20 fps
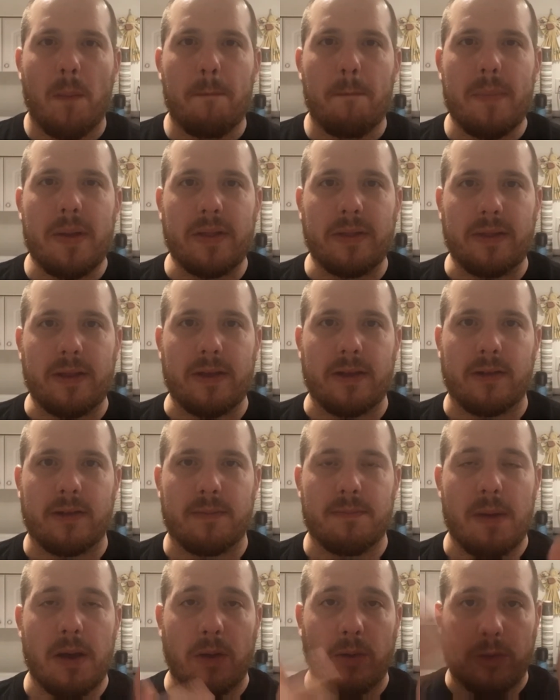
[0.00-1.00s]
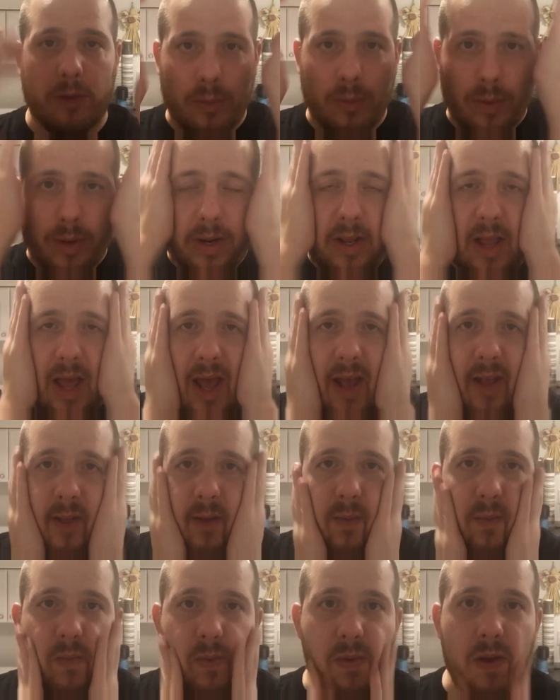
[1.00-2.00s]
a minty smell to it.
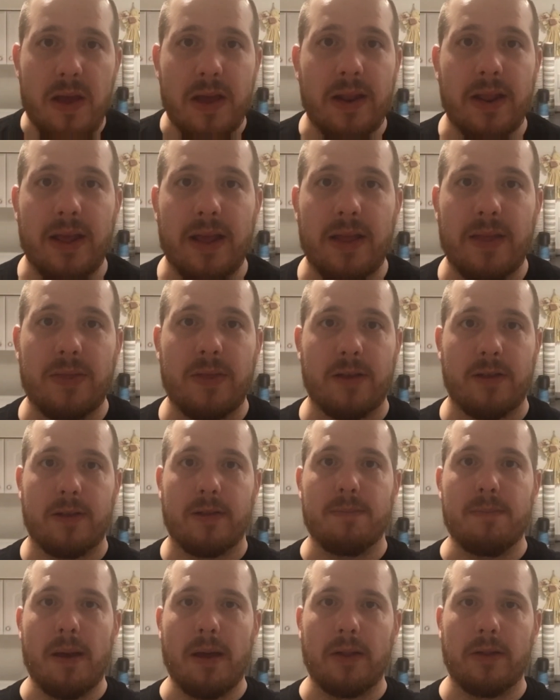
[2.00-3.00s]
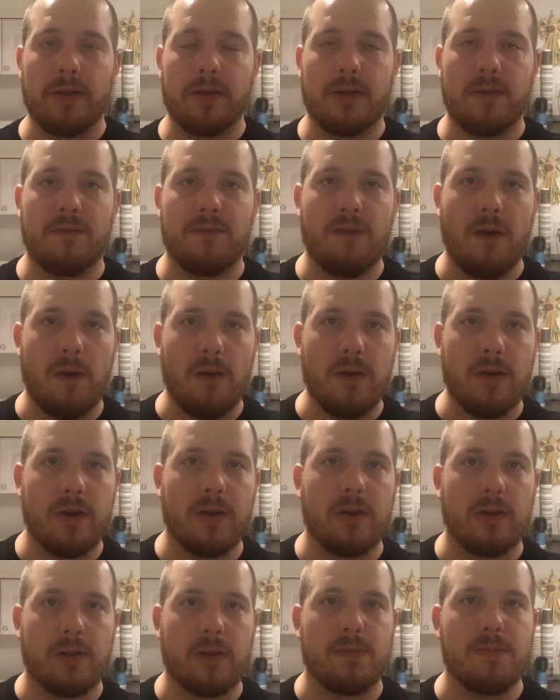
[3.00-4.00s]
The smell is a very
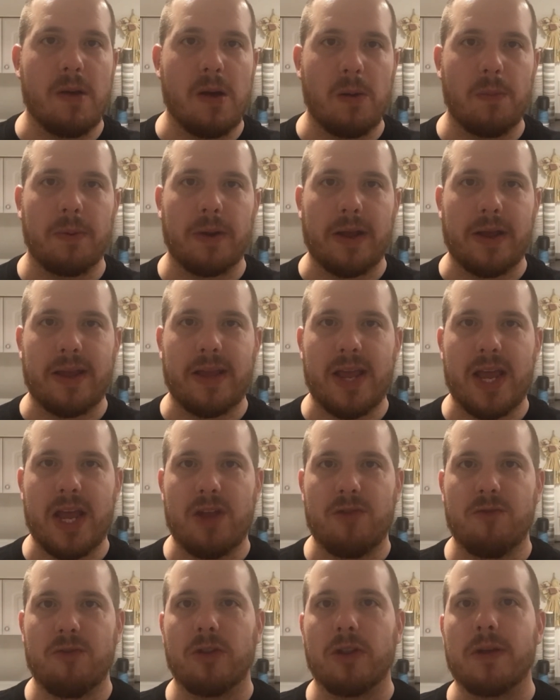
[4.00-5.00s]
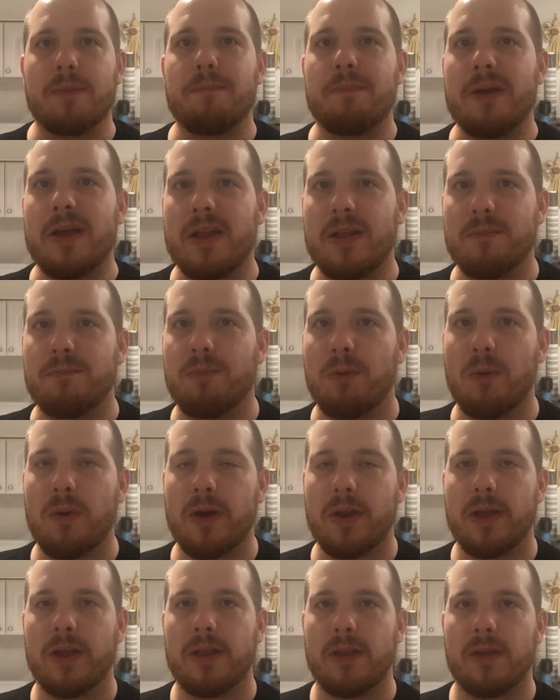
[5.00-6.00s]
good smell, but I can't really
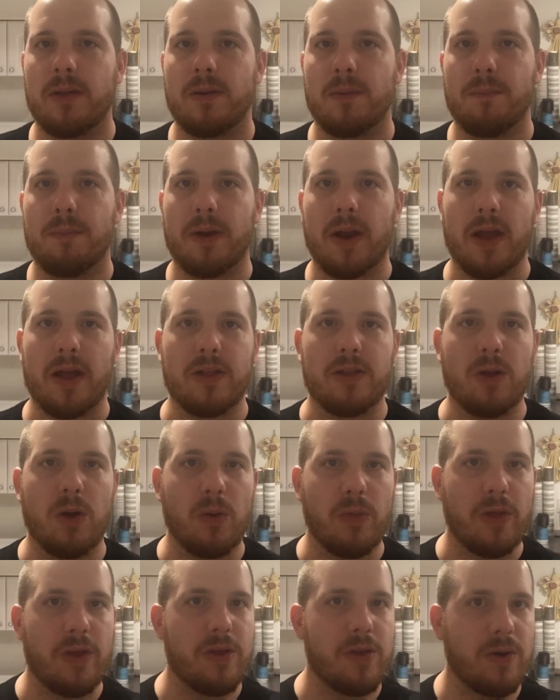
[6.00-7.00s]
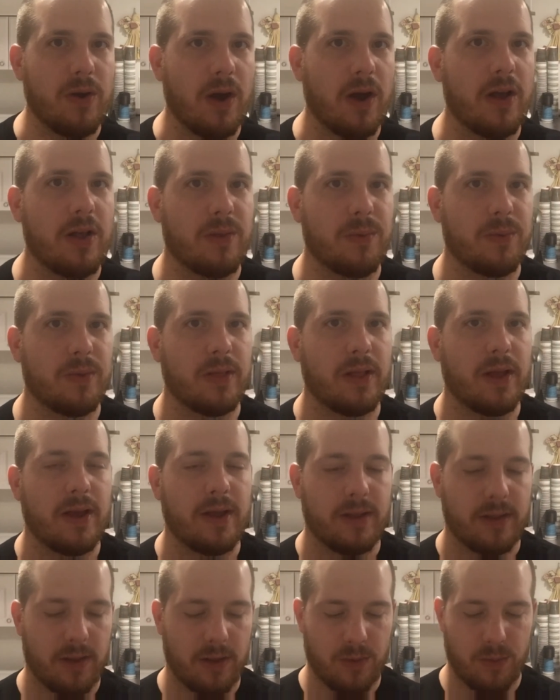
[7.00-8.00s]
pinpoint it. But I know that you guys would
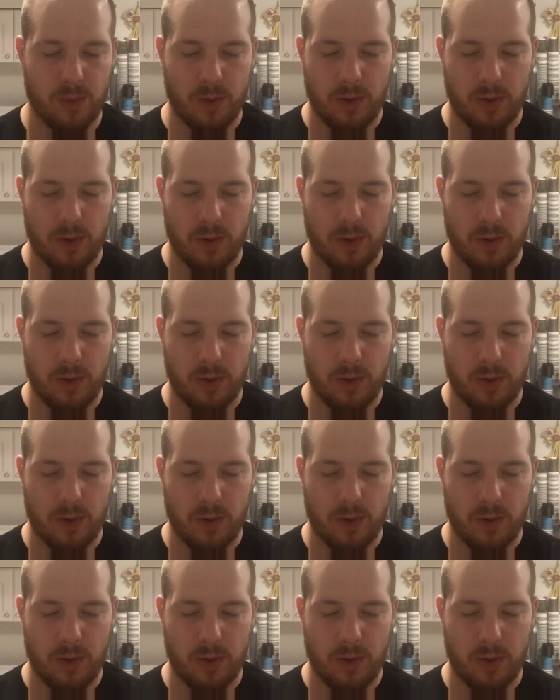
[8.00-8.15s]
like this